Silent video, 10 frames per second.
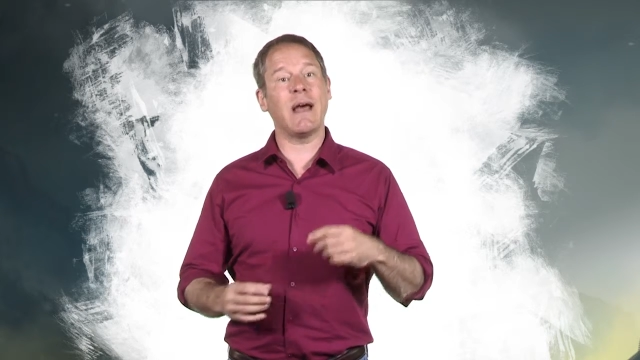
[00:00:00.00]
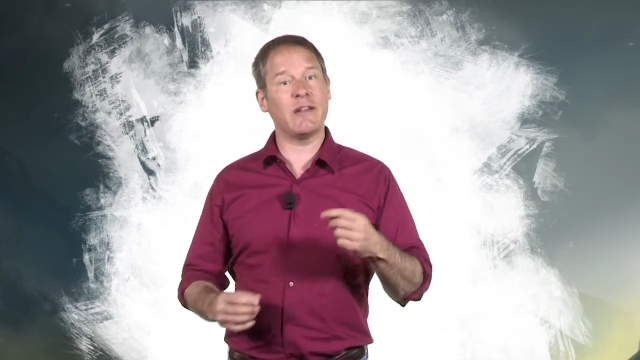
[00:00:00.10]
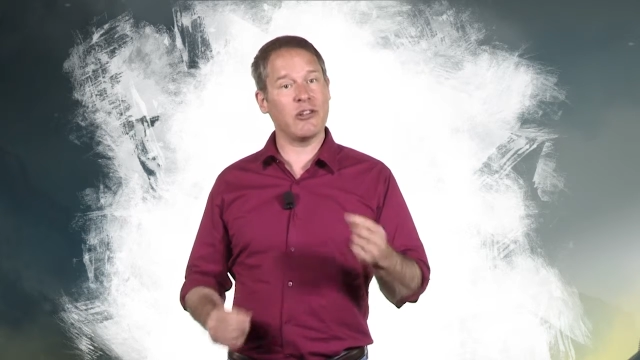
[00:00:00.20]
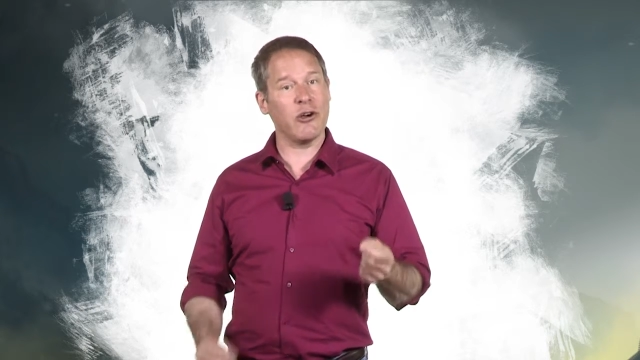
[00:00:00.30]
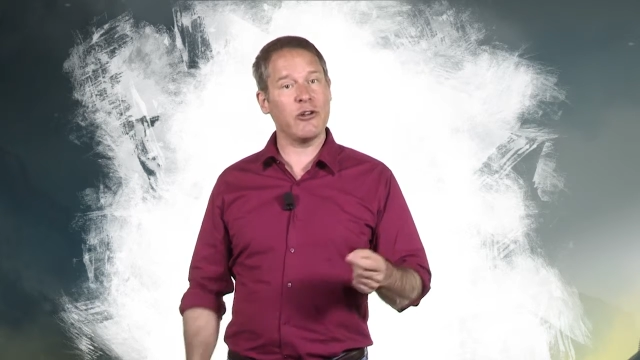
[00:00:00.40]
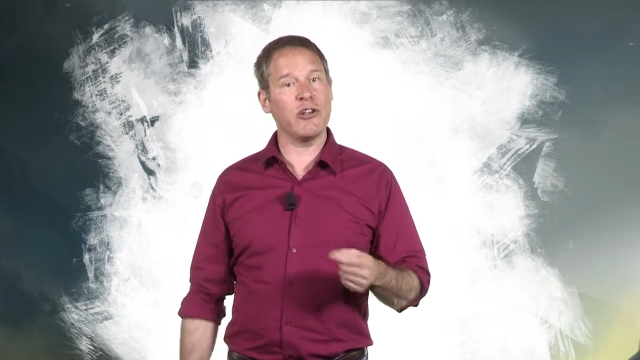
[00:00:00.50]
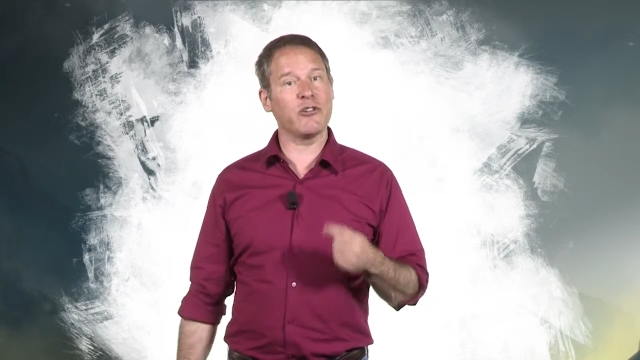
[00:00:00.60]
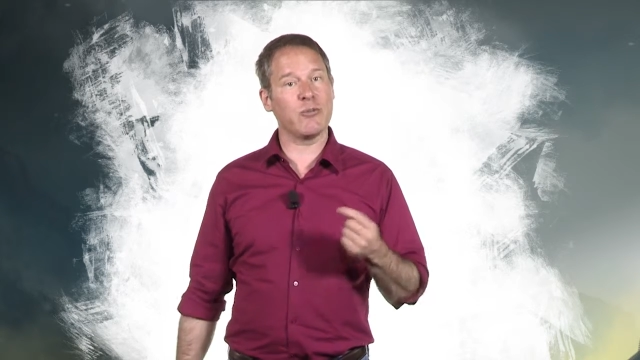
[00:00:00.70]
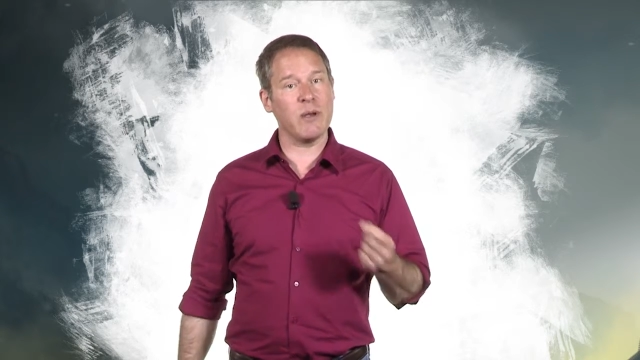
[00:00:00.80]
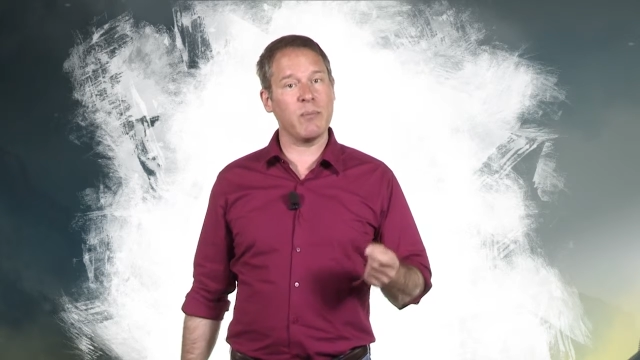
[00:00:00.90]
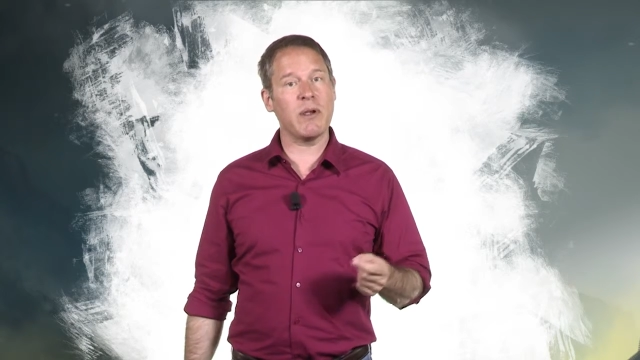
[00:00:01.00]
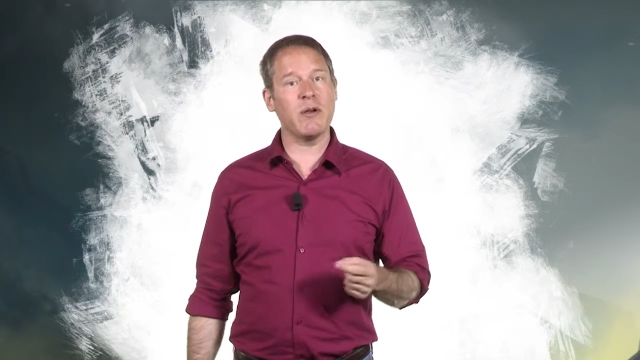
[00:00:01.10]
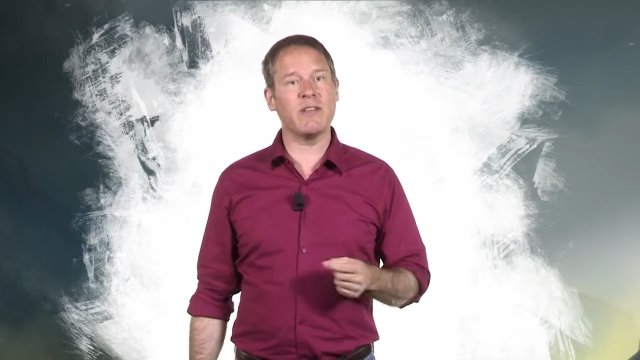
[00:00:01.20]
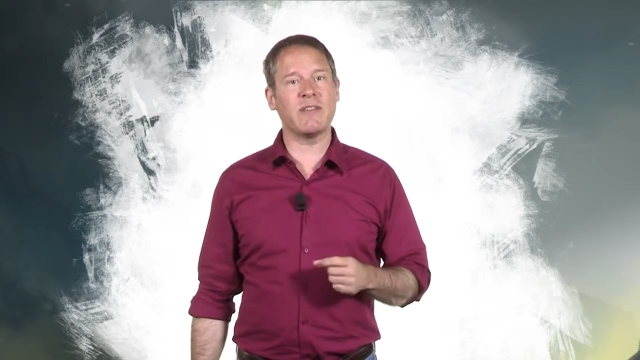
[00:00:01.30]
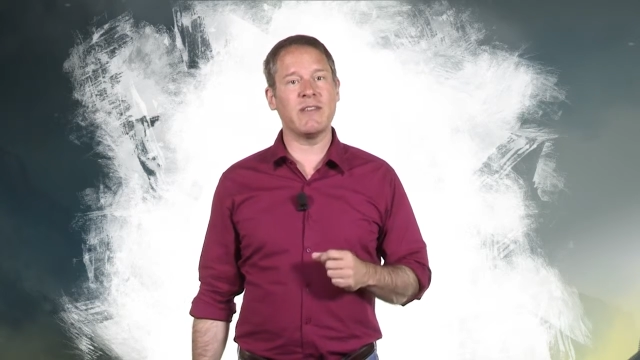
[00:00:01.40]
Antonio's
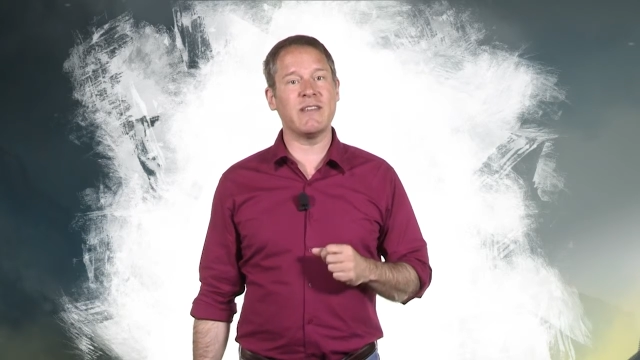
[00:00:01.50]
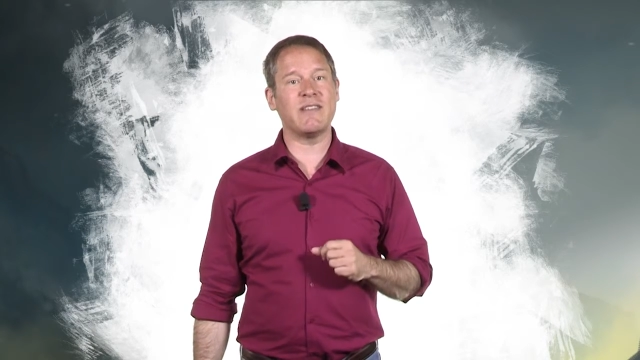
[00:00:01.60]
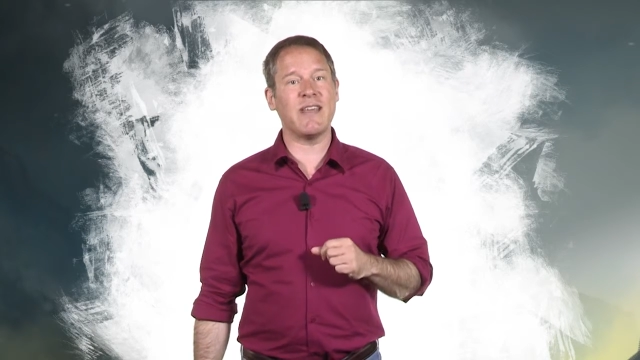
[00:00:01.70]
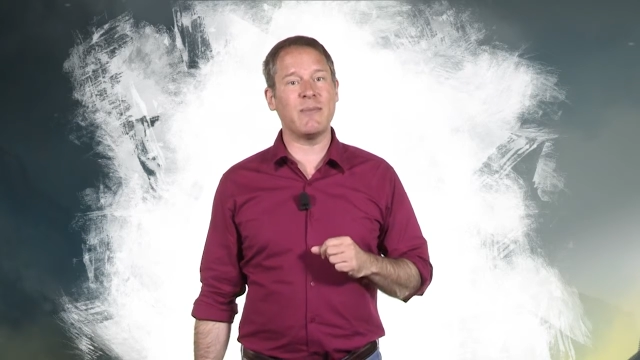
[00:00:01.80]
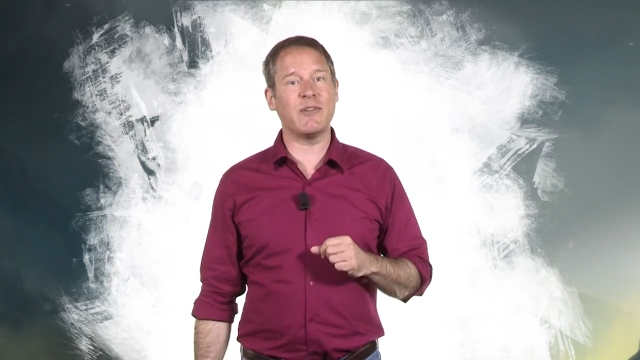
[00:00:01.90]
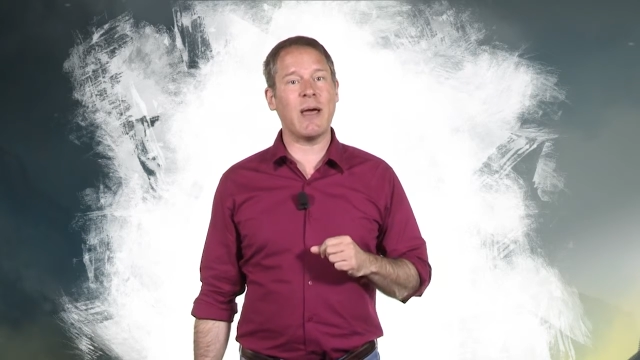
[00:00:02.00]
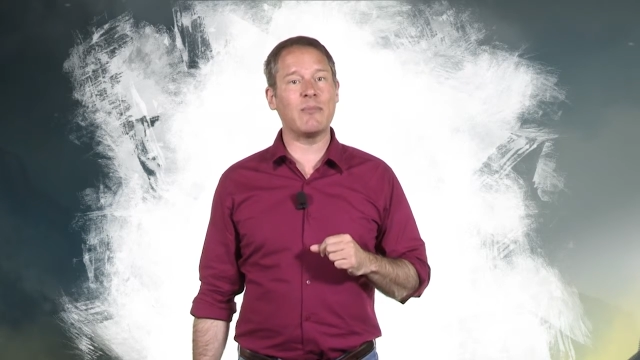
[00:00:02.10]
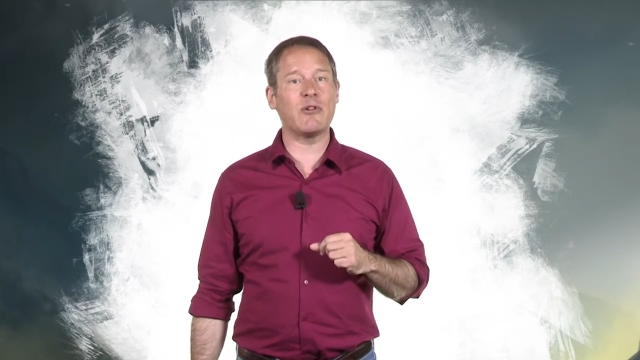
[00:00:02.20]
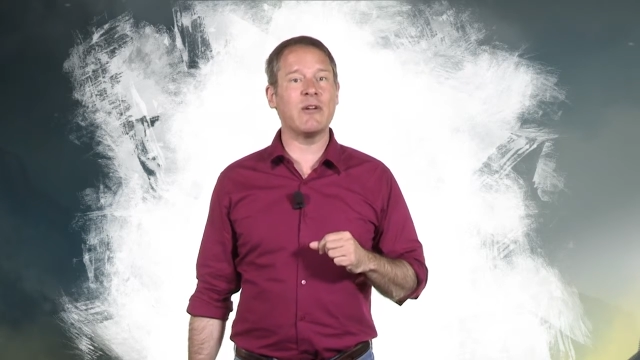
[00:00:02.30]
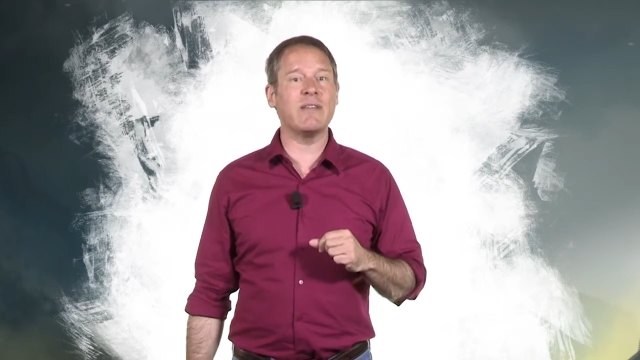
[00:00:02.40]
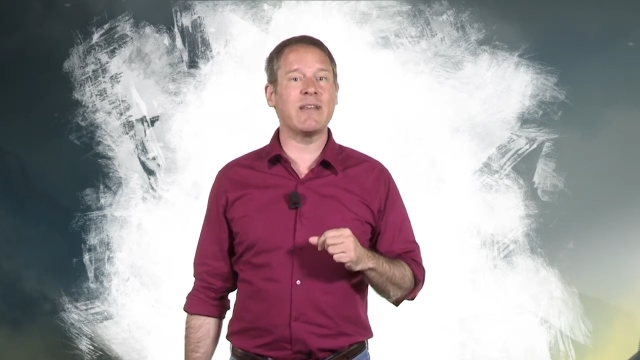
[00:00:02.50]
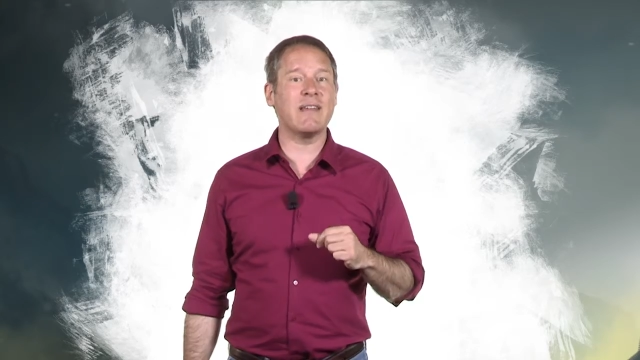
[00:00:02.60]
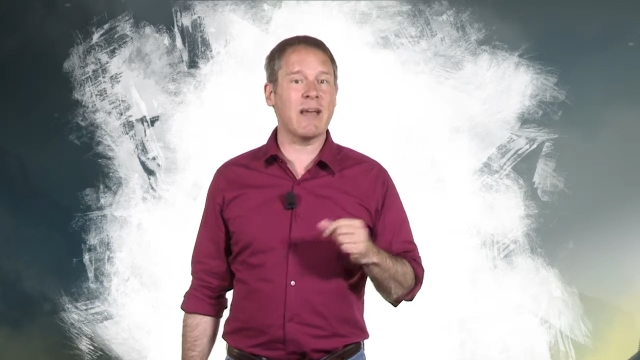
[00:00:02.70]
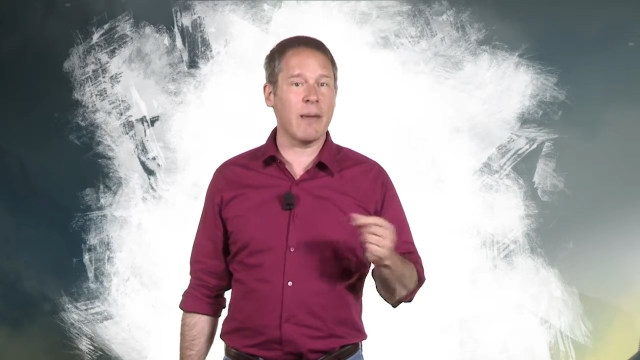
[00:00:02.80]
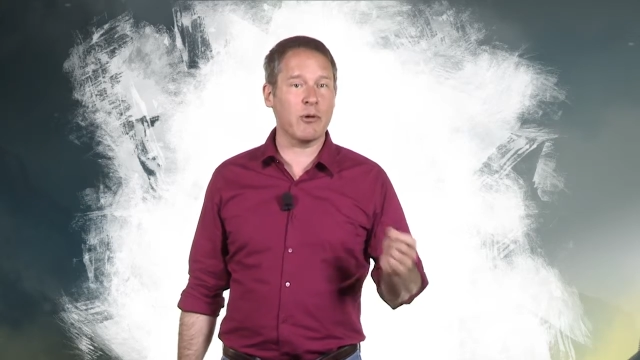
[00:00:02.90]
reappearance in this same chapter is a
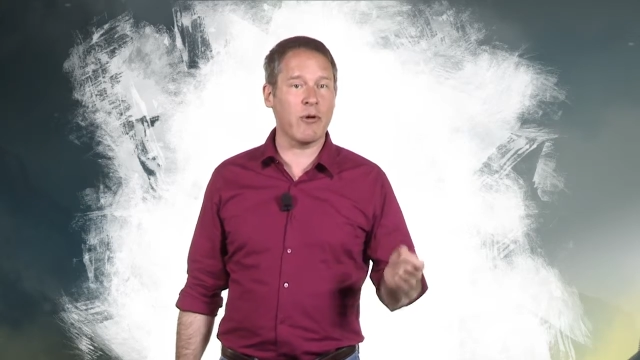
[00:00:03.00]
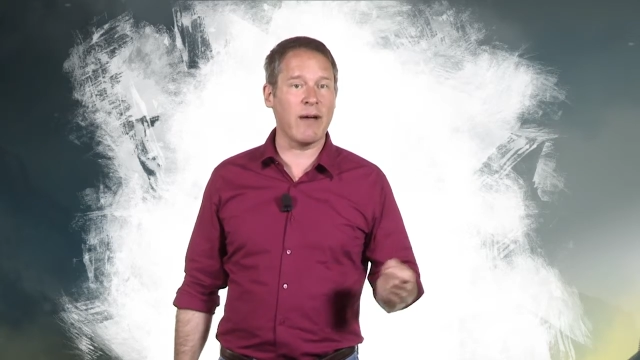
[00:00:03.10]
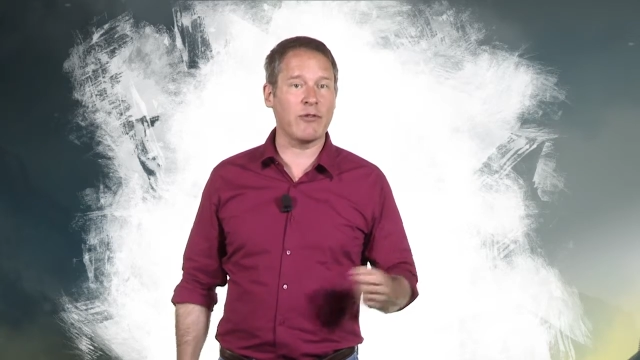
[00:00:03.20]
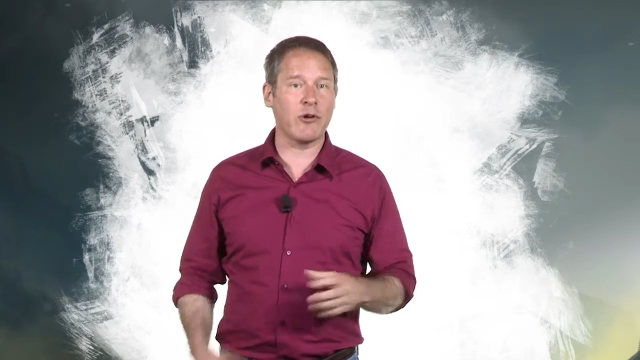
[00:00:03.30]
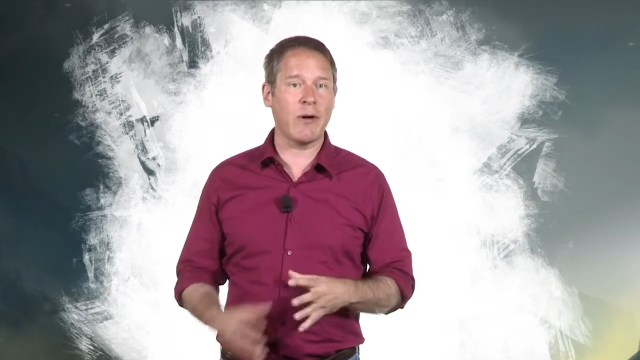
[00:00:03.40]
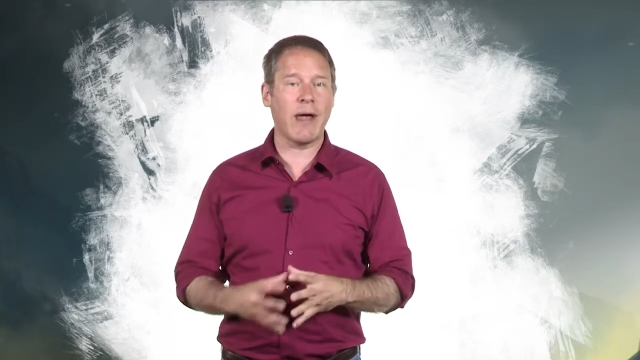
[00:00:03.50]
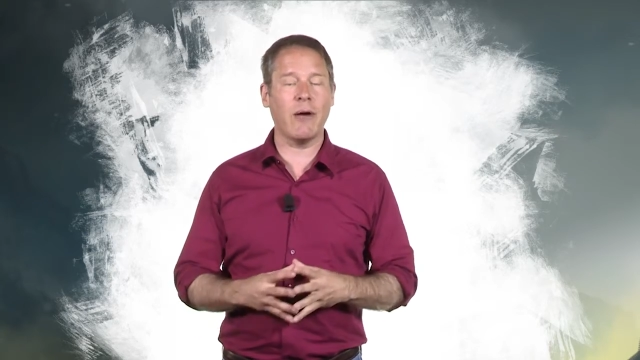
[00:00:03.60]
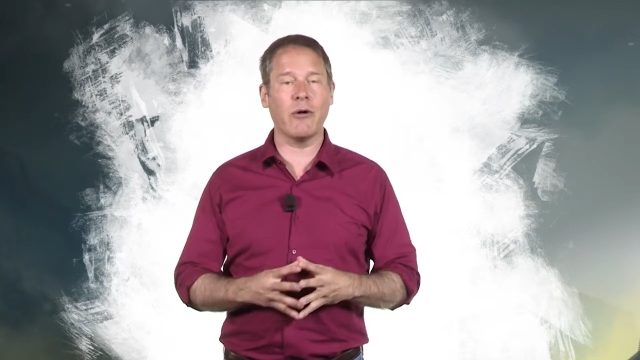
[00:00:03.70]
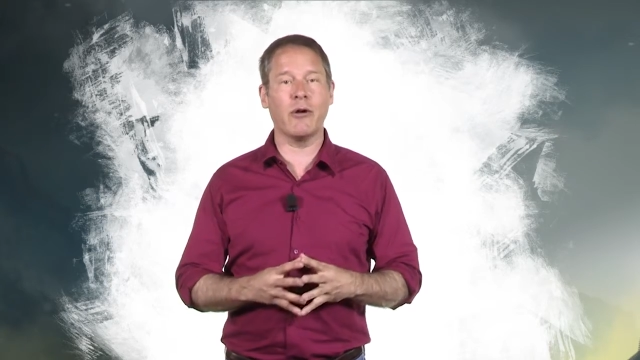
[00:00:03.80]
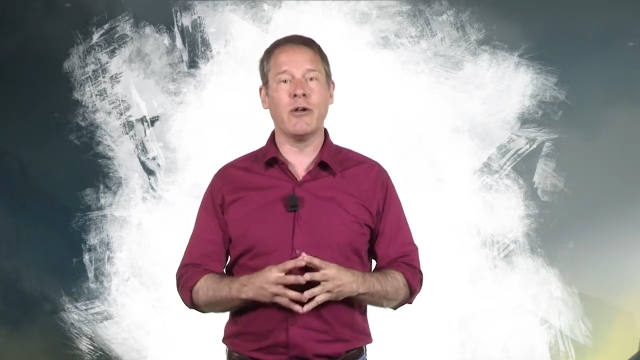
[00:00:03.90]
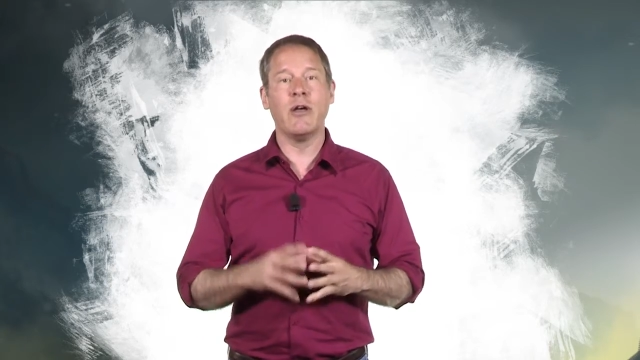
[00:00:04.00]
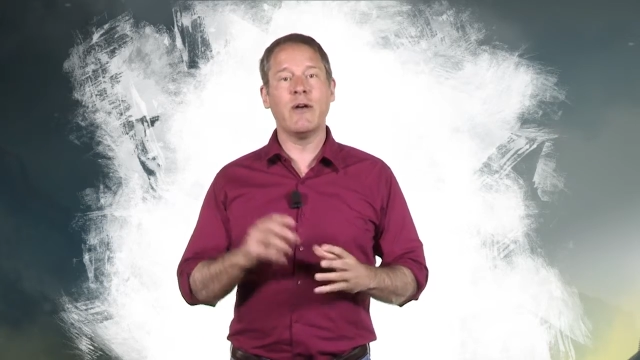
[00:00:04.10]
typographical error.